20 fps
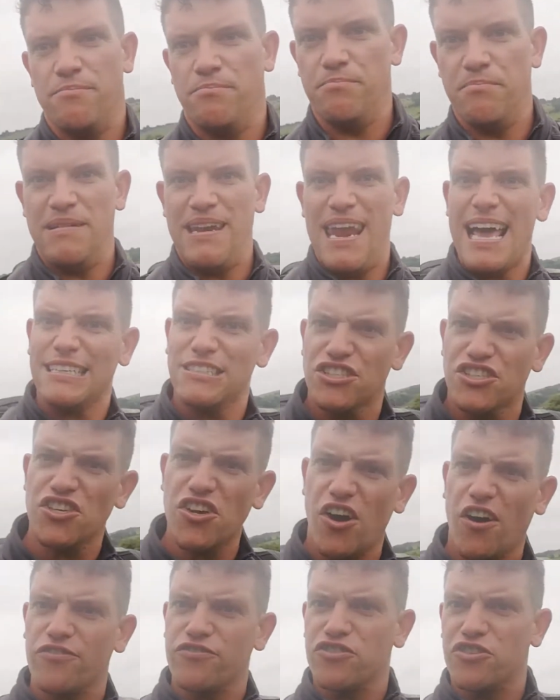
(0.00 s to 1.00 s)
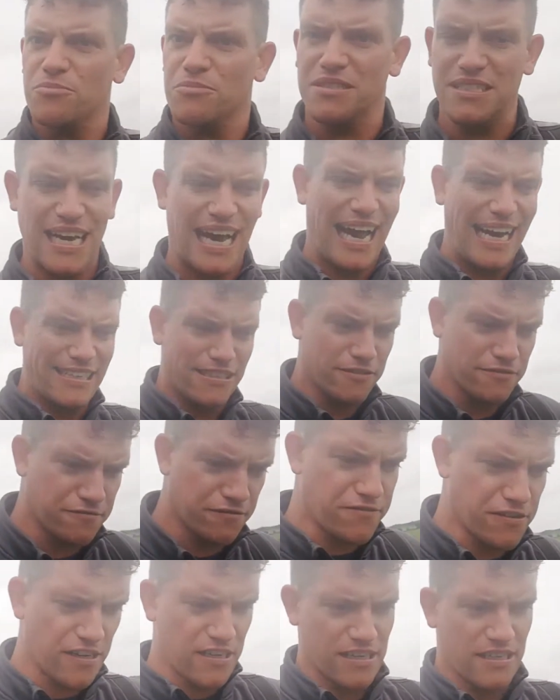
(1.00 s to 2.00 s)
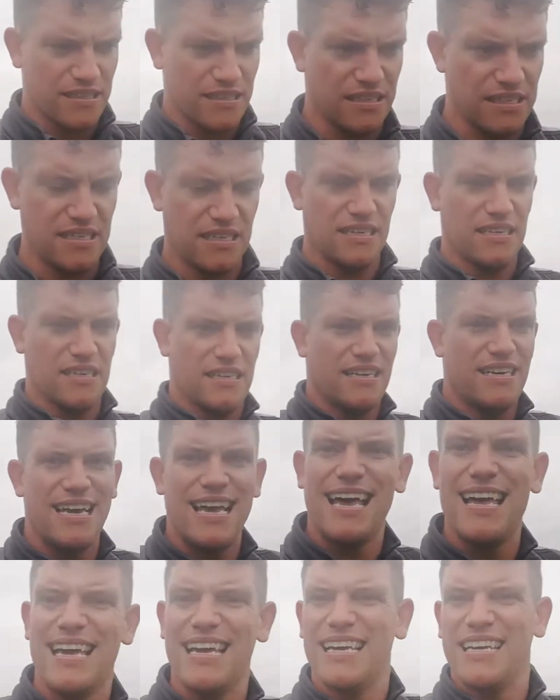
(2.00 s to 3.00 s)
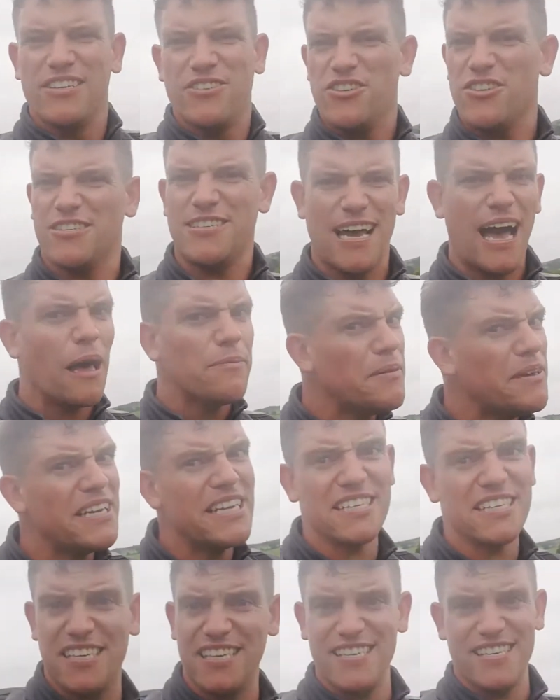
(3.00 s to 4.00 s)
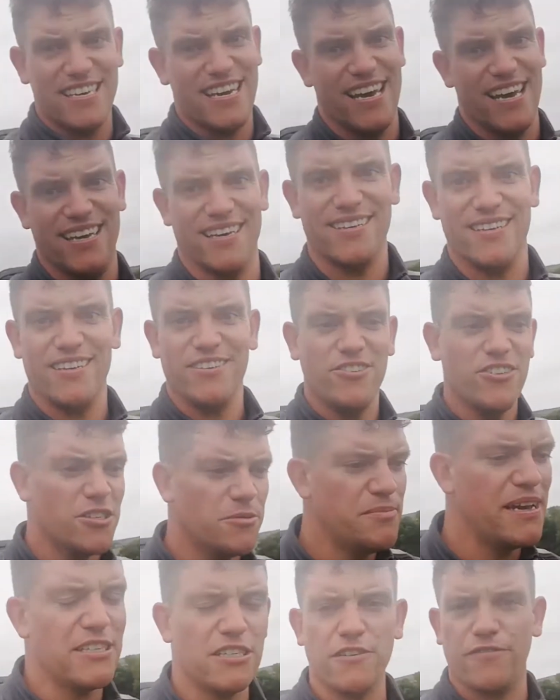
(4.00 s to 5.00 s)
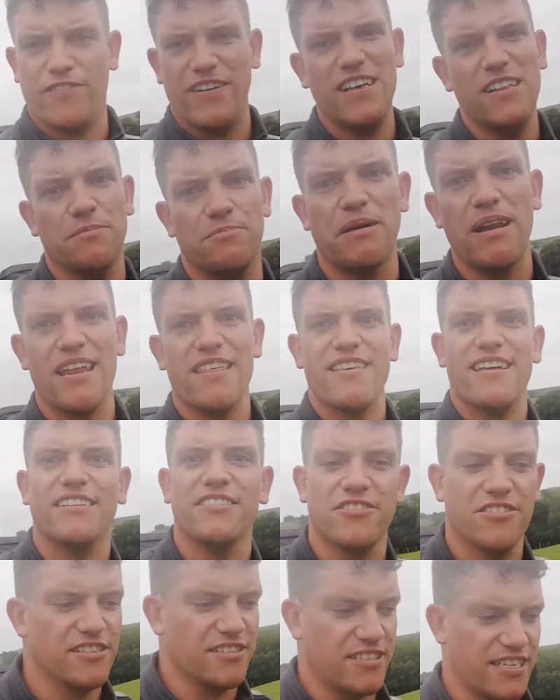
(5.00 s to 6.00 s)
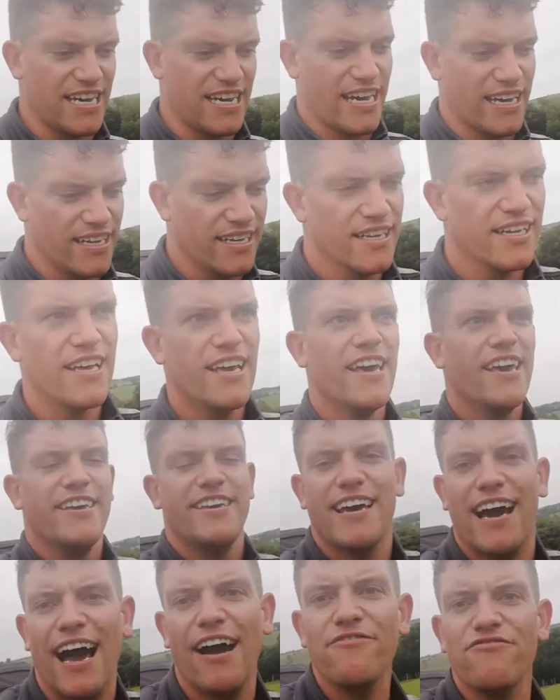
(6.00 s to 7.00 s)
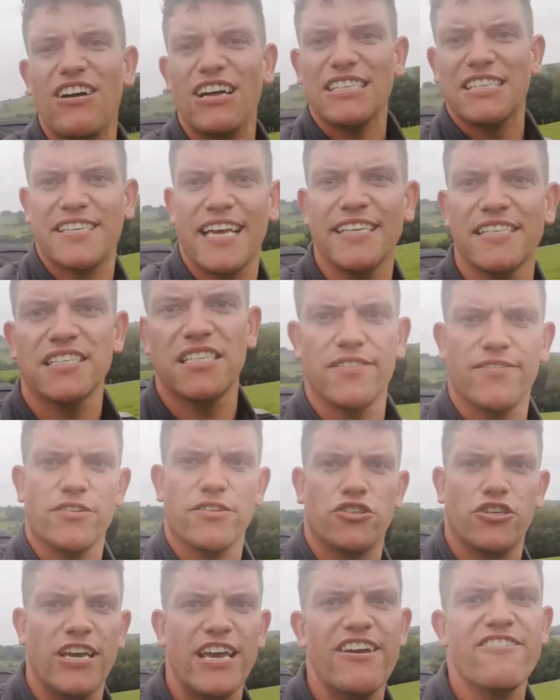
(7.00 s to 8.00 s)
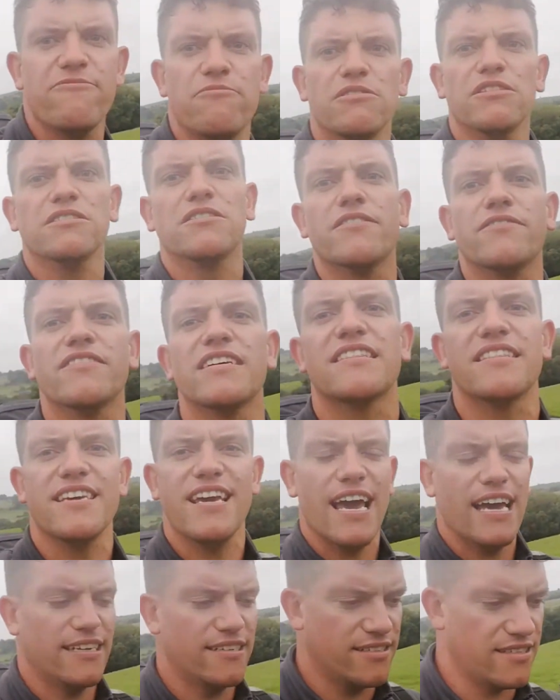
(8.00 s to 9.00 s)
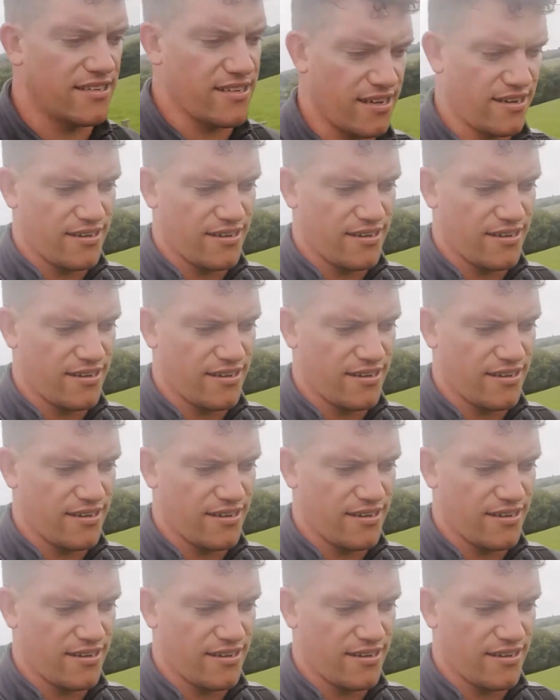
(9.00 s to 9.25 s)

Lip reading: Lets off some kind of just happiness in you. It just makes you feel better at the end of the day. You have that sense of achievement at the end,